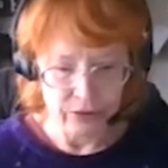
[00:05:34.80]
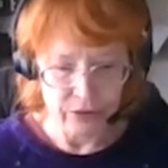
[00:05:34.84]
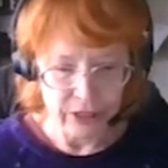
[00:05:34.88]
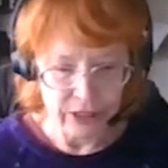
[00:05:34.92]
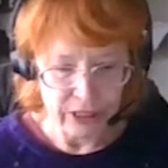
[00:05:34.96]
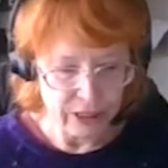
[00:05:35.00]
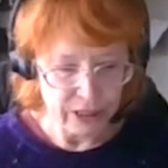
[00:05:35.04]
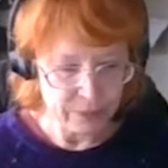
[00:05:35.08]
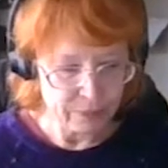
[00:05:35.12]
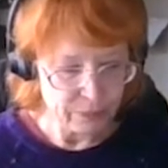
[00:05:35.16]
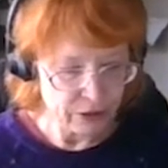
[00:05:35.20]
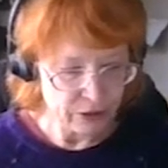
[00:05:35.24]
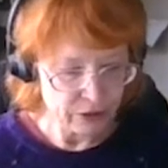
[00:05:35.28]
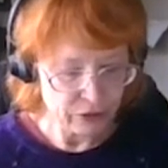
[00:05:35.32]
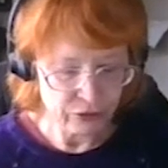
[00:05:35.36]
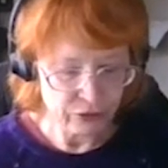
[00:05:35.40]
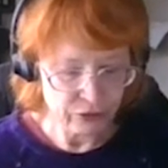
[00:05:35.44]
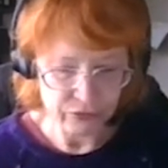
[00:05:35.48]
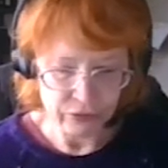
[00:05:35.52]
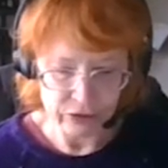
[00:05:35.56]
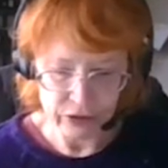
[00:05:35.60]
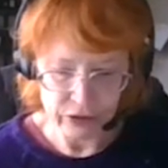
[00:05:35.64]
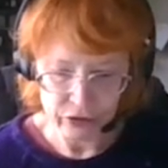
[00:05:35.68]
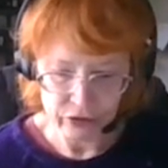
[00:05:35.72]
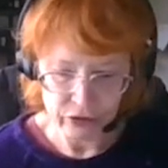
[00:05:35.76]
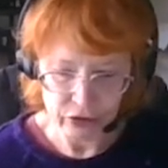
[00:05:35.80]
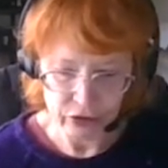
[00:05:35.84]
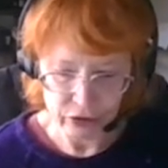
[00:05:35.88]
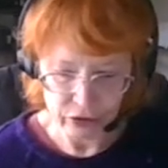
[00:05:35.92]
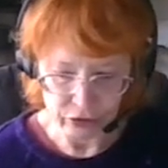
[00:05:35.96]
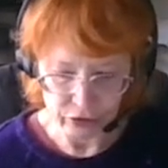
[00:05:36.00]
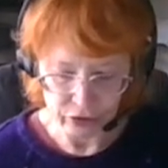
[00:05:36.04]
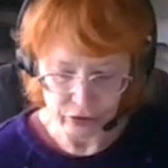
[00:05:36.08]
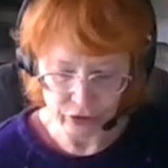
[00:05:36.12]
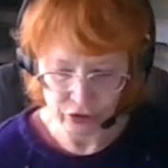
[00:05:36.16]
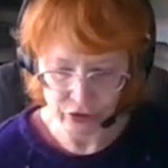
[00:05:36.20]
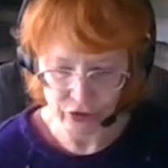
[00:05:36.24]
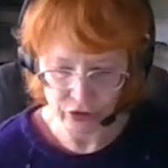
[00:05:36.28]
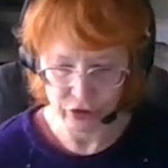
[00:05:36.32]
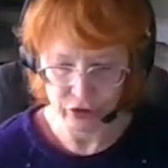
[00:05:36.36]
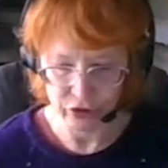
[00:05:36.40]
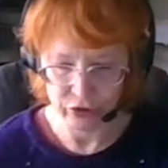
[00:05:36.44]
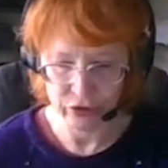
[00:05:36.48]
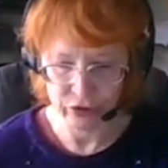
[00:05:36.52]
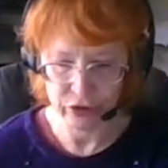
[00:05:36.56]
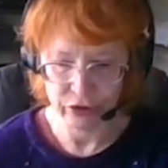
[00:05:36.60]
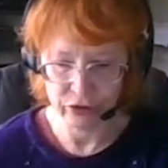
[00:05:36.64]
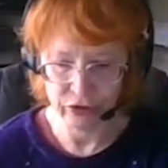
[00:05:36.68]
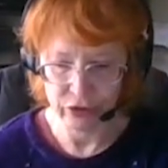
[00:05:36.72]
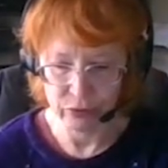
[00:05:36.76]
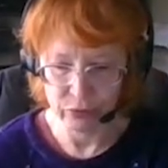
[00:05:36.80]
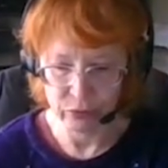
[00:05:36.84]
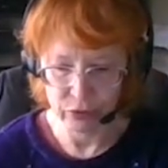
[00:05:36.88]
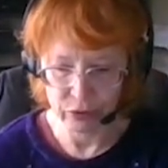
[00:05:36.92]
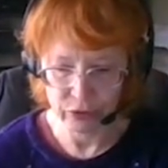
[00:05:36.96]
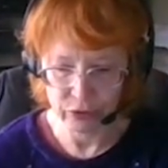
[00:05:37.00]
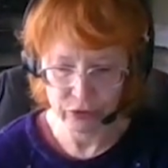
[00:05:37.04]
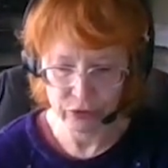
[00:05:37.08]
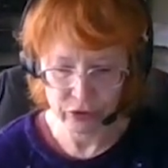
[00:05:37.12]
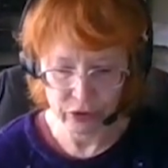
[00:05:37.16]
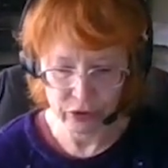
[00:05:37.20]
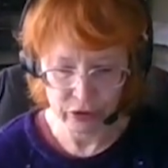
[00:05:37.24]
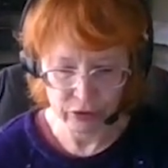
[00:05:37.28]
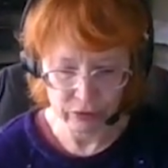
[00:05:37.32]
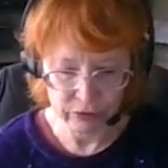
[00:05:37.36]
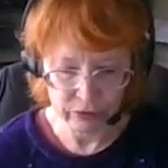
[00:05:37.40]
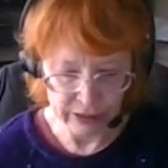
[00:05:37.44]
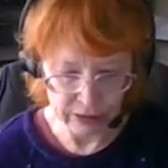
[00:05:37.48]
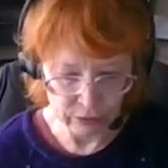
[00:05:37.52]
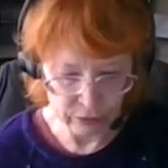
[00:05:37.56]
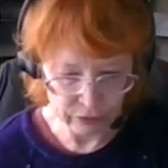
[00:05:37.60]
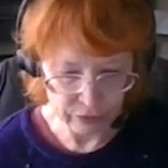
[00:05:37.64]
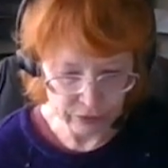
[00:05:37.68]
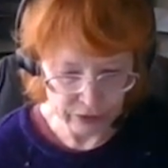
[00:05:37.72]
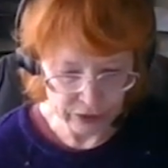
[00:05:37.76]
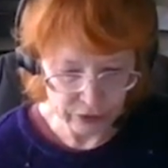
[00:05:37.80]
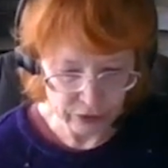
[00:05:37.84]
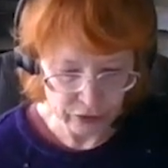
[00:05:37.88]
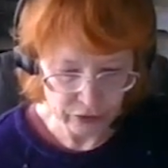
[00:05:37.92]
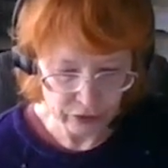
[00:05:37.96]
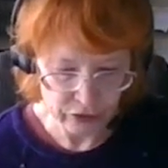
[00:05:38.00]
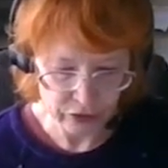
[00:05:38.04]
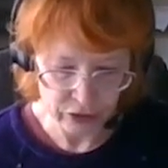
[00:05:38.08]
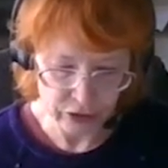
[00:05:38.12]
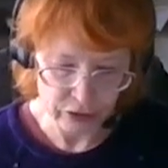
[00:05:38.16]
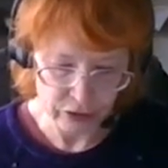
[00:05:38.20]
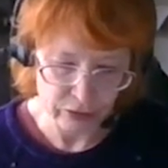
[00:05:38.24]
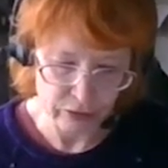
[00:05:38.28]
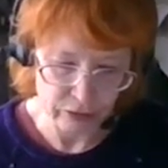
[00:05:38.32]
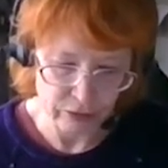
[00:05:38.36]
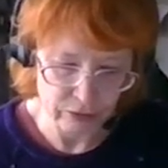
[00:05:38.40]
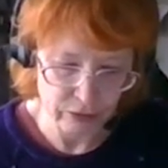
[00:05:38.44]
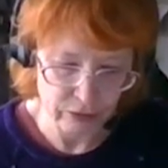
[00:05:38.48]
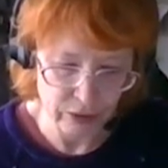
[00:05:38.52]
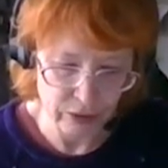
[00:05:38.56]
The piece of research that I want to delve into